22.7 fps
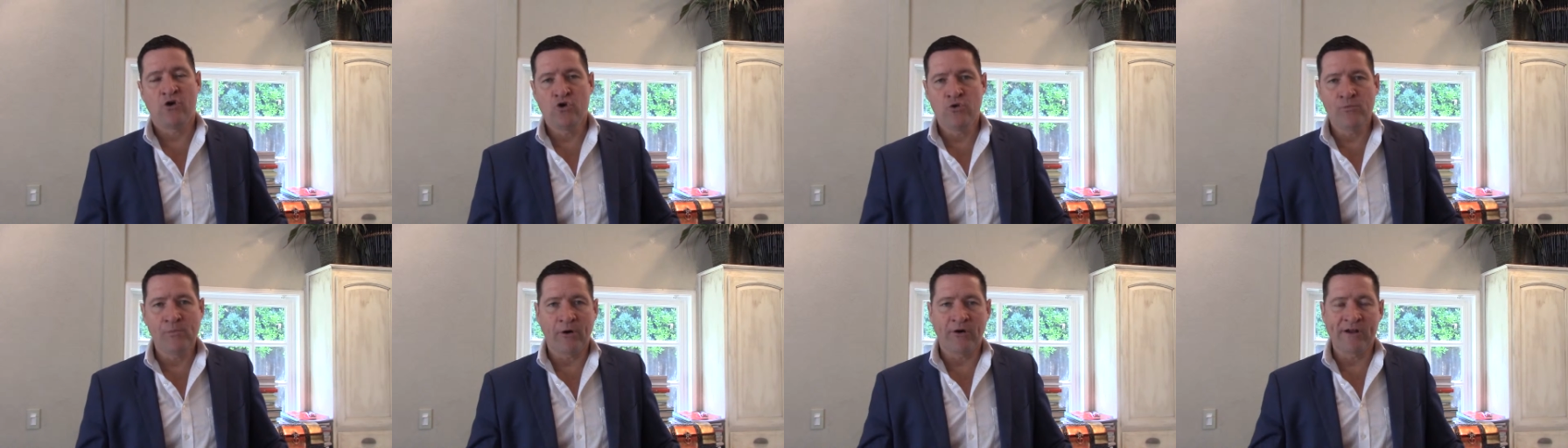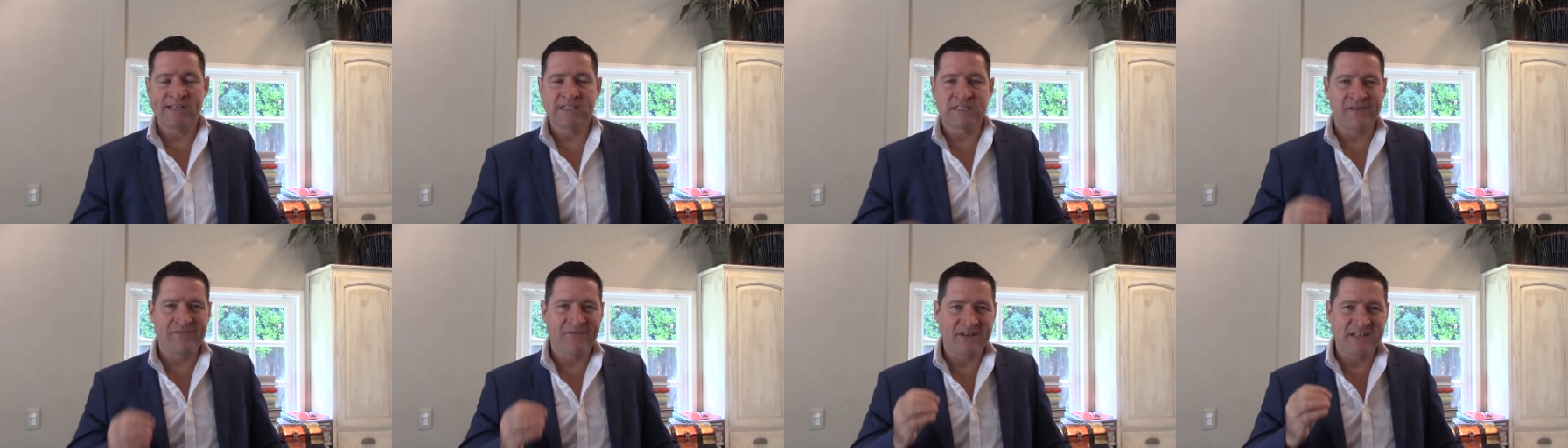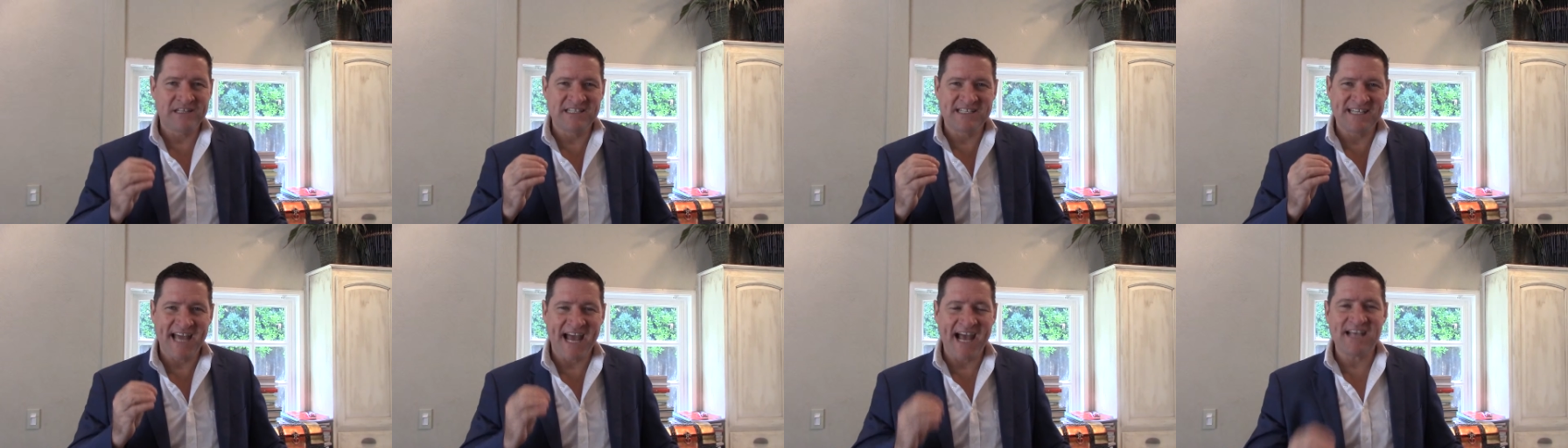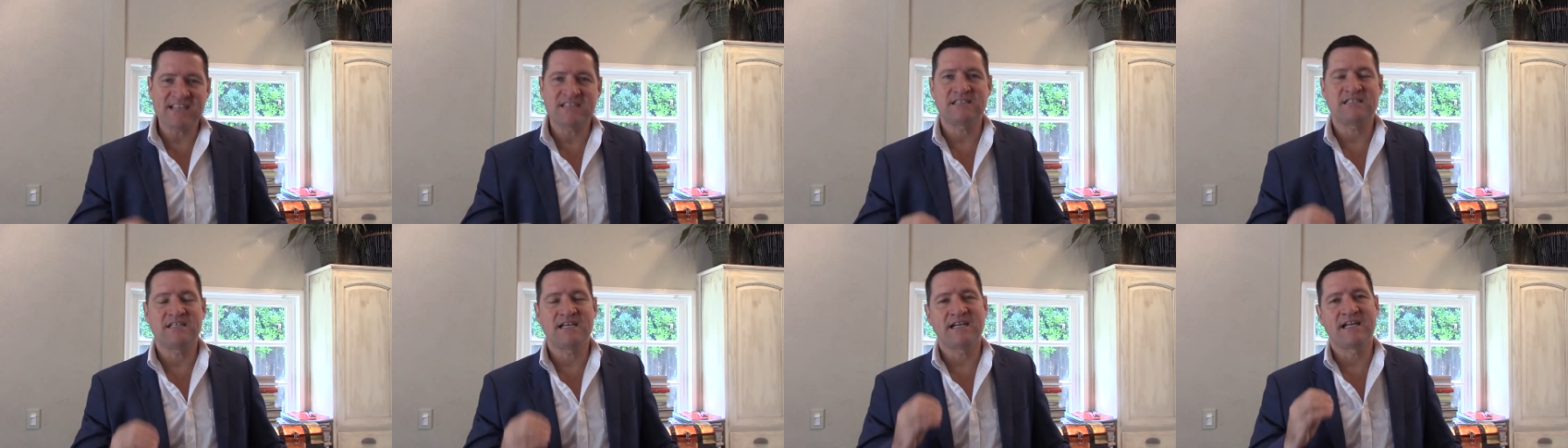Uber is a
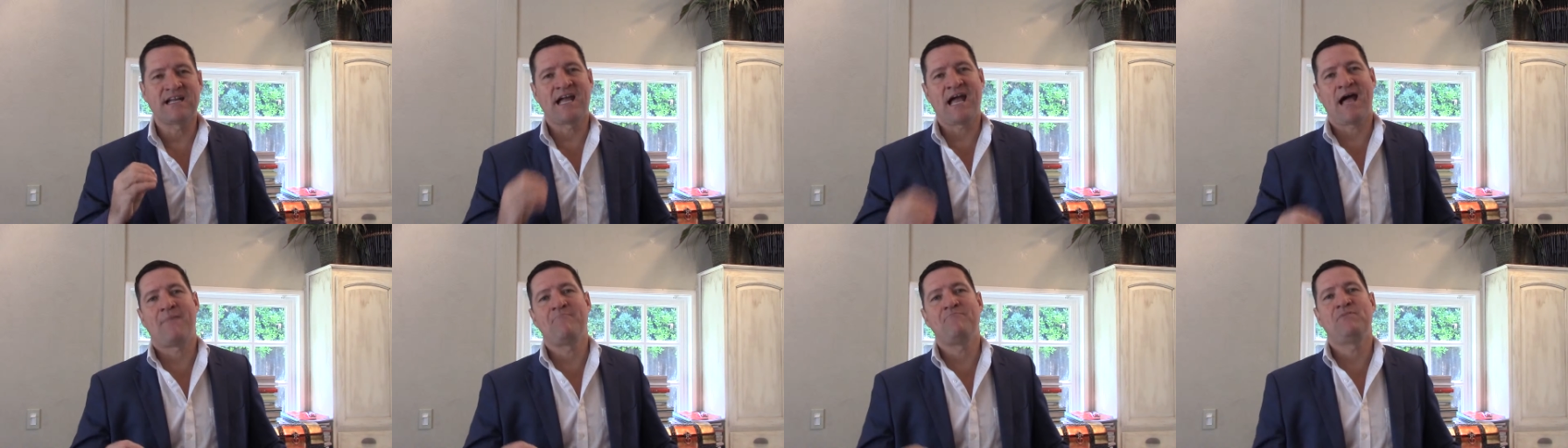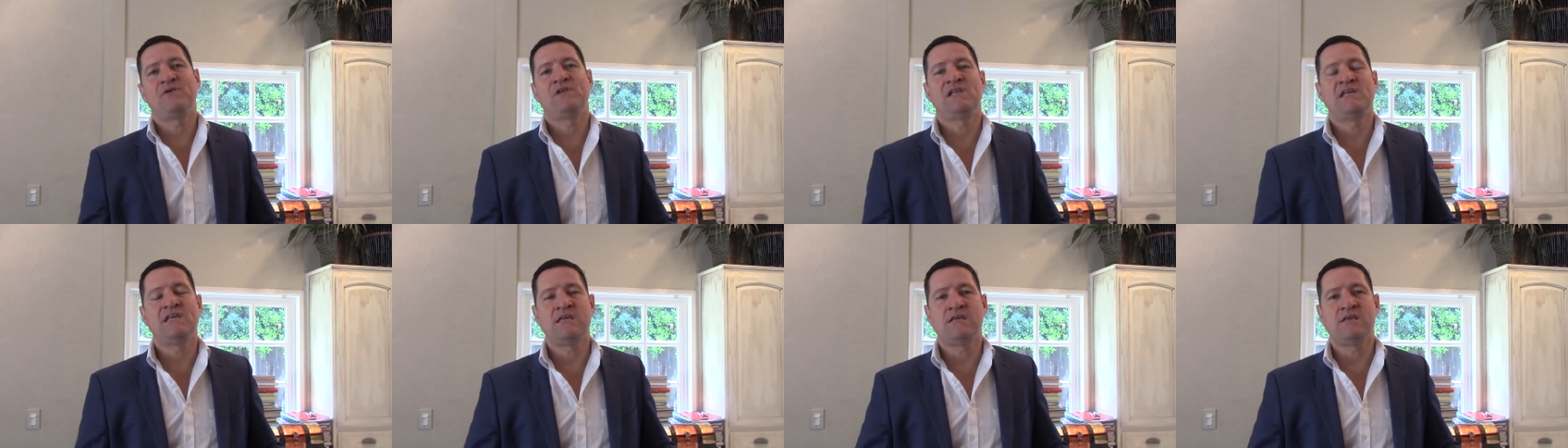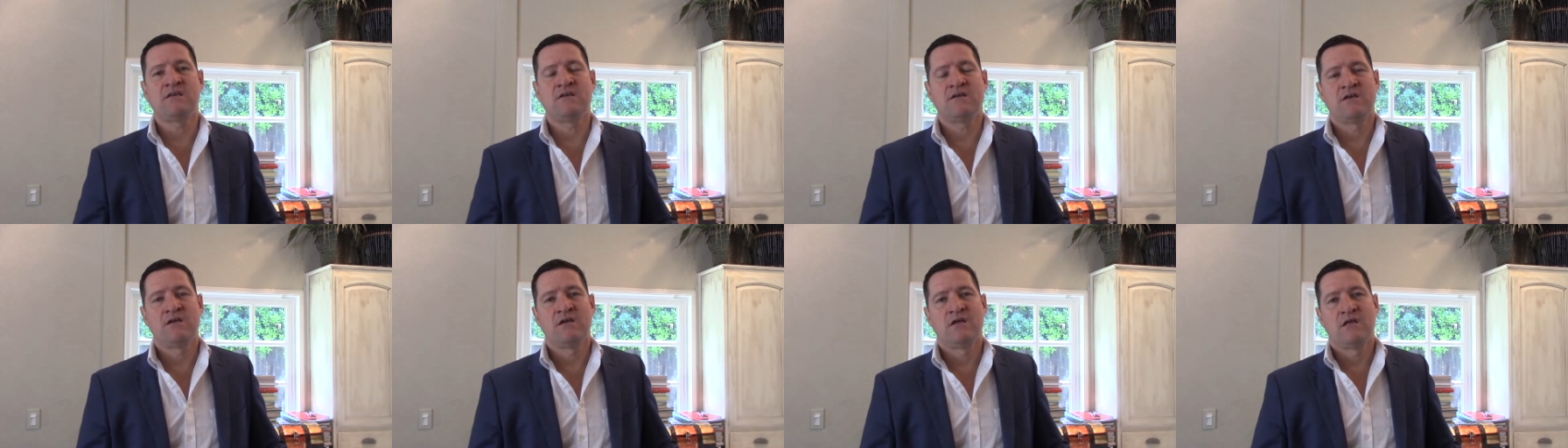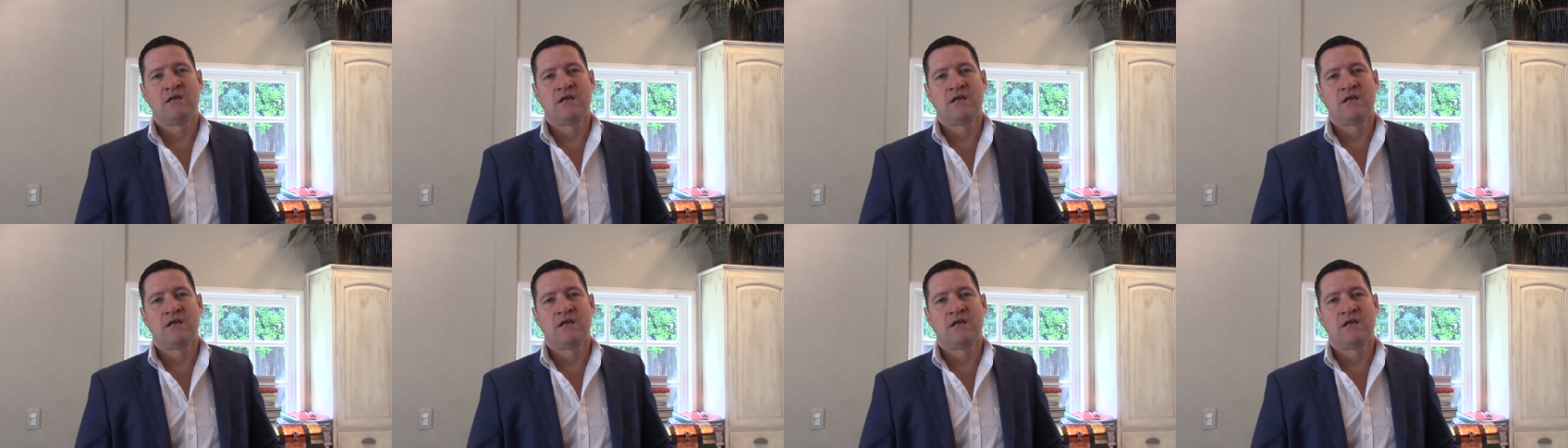fantastic company